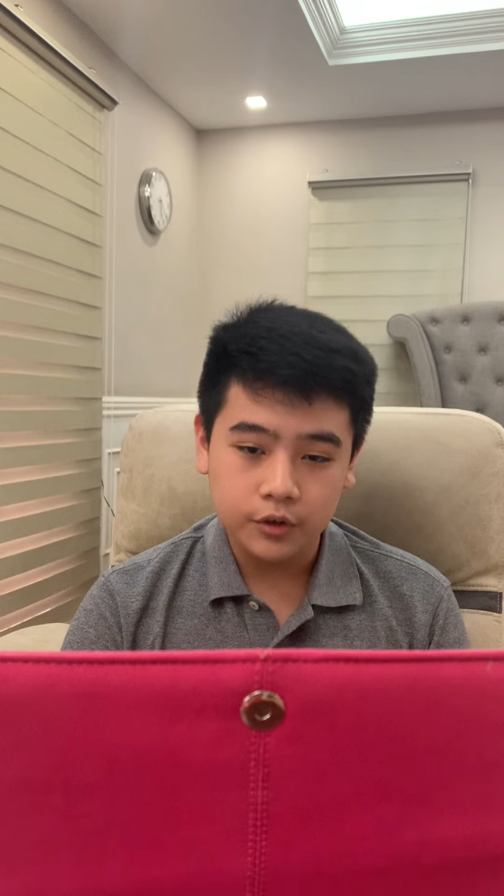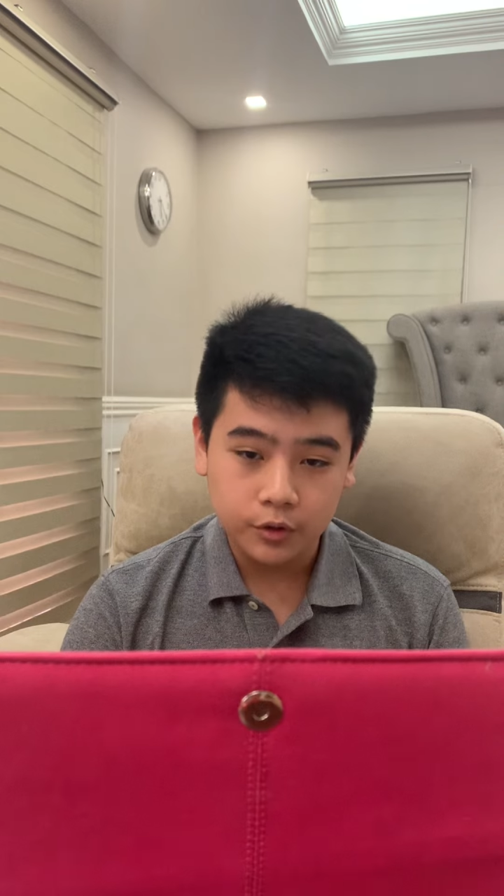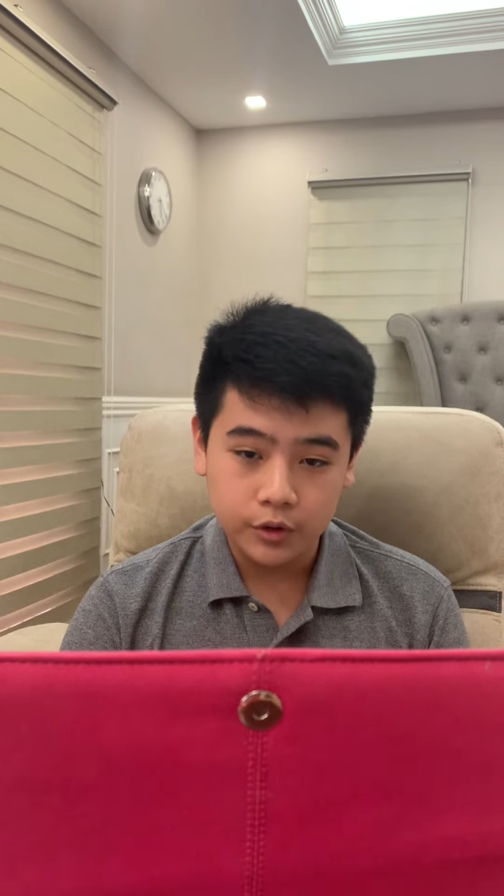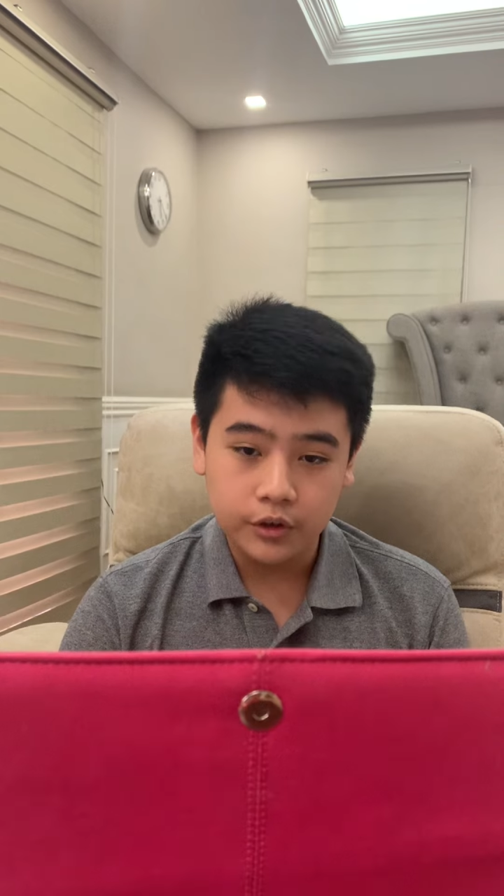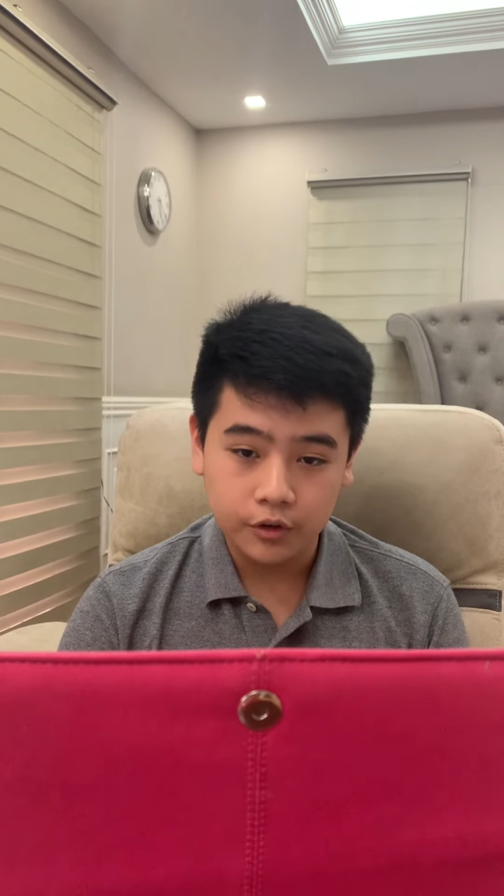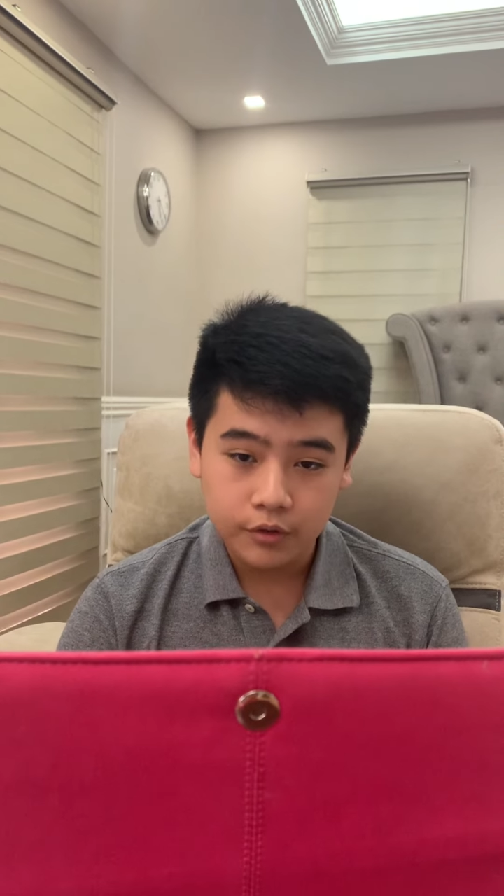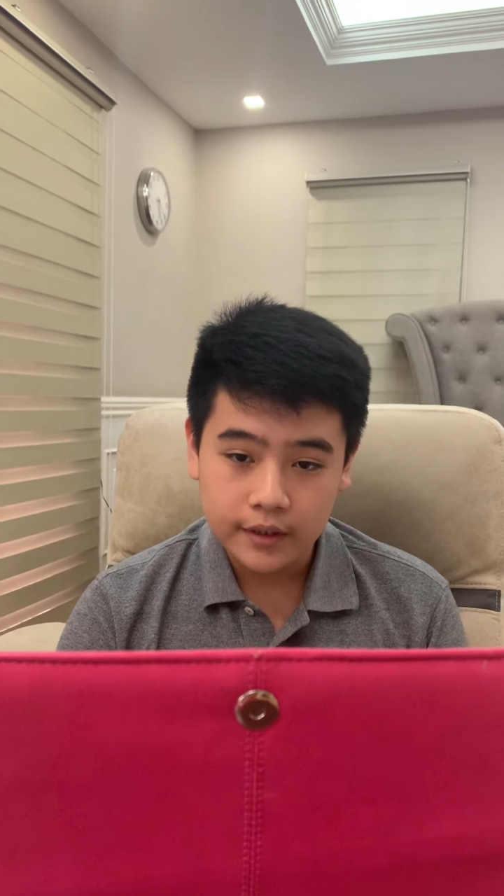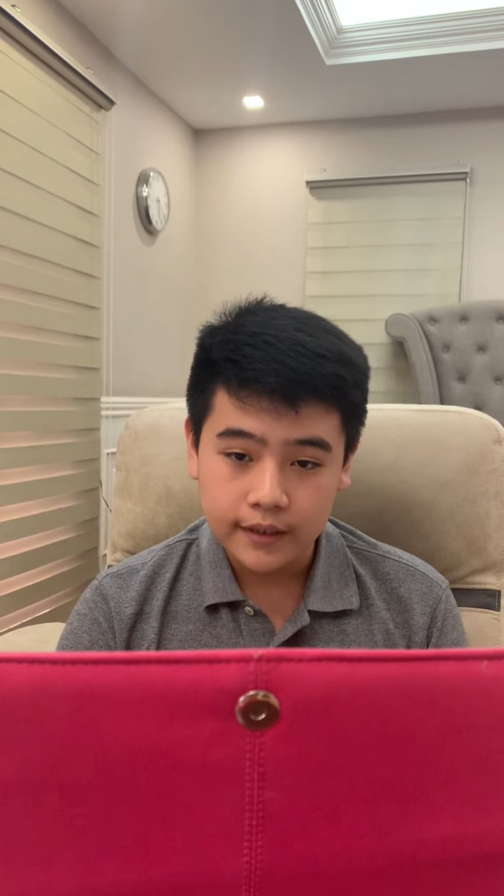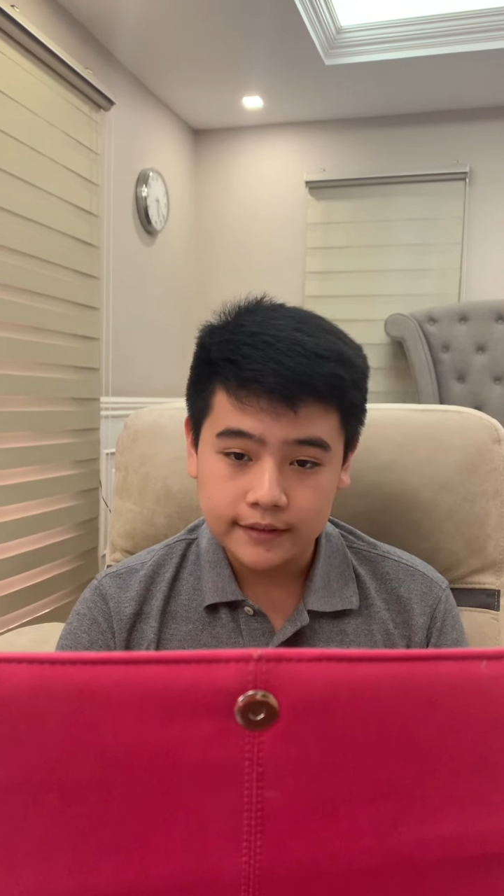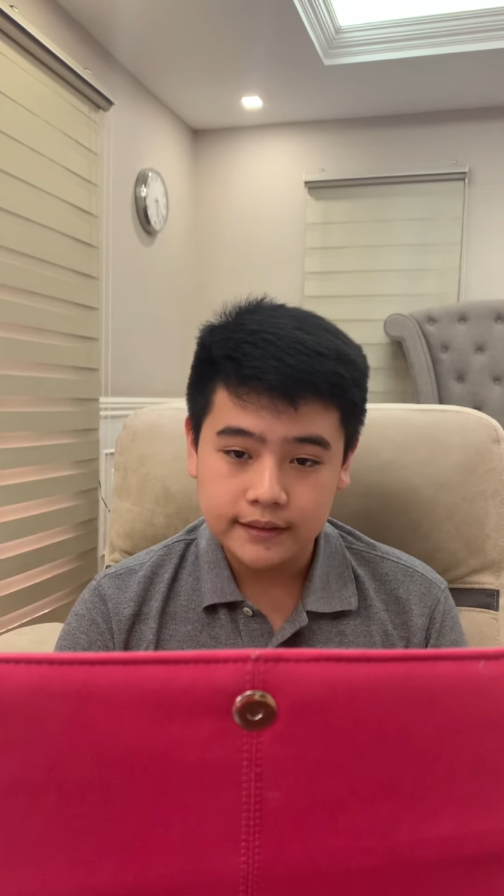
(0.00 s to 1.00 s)
doing your
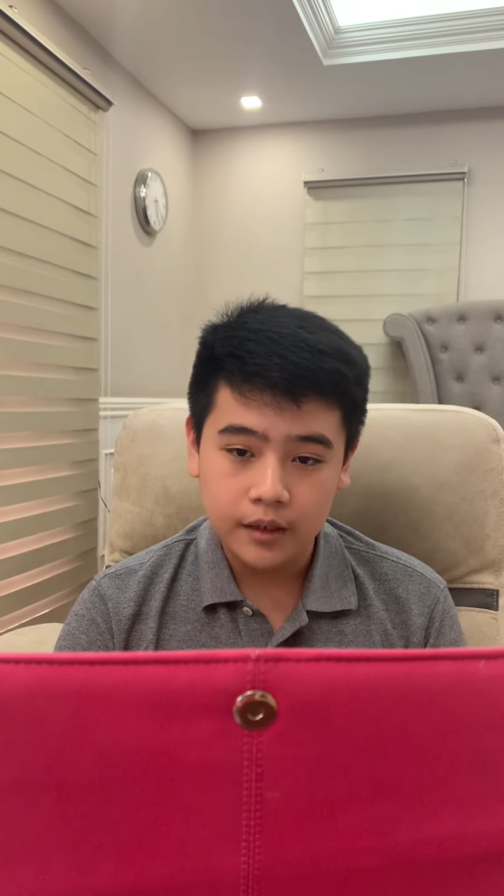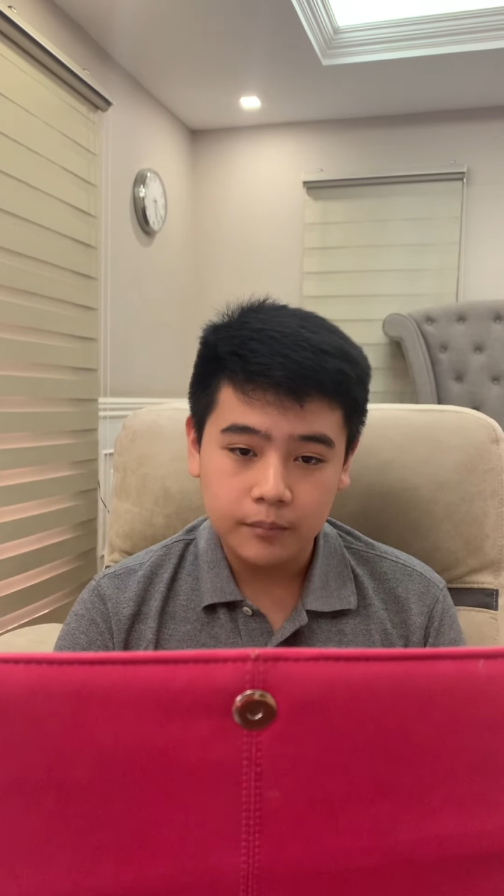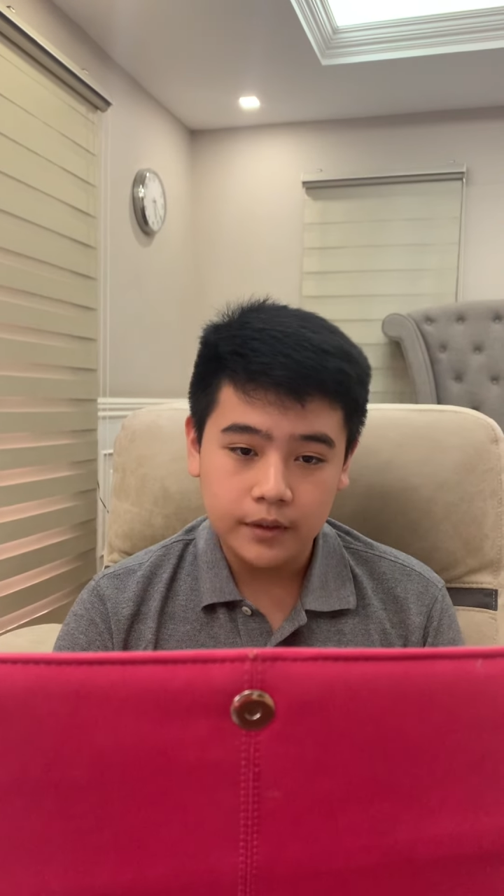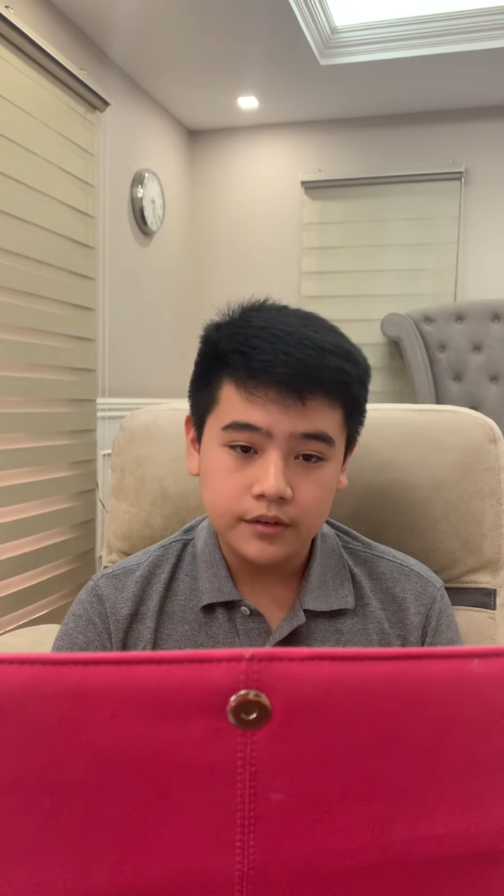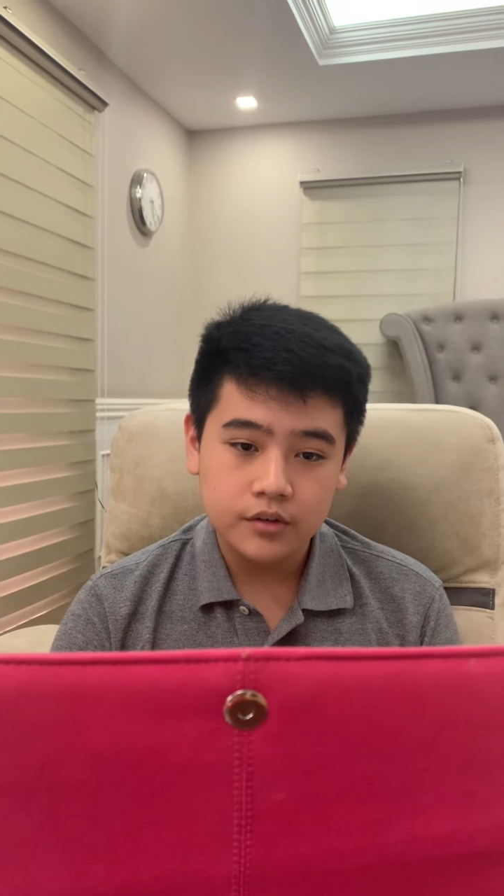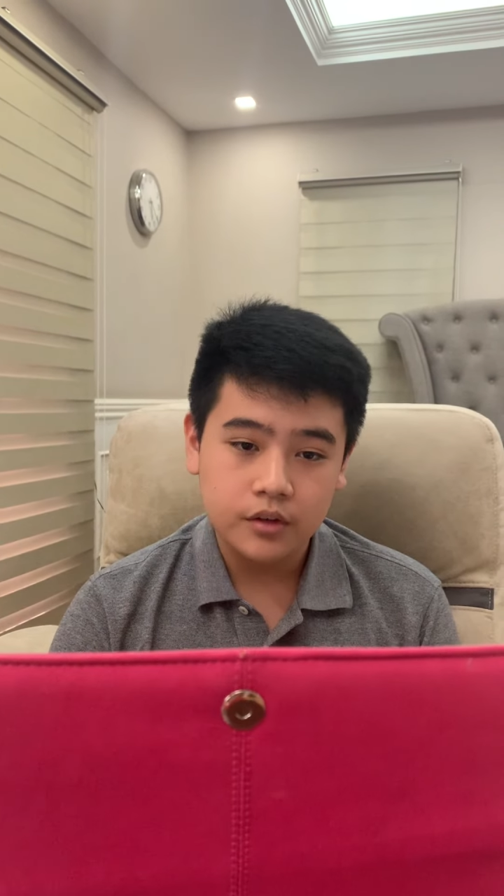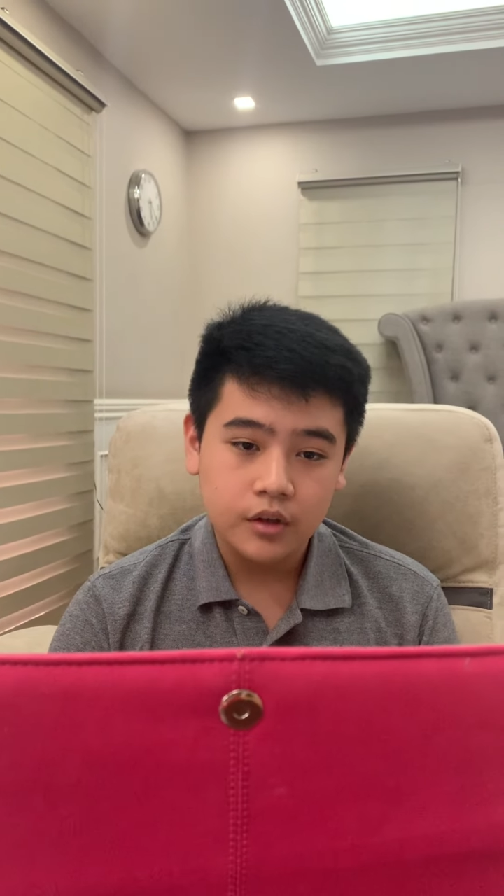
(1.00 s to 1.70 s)
reading assignments.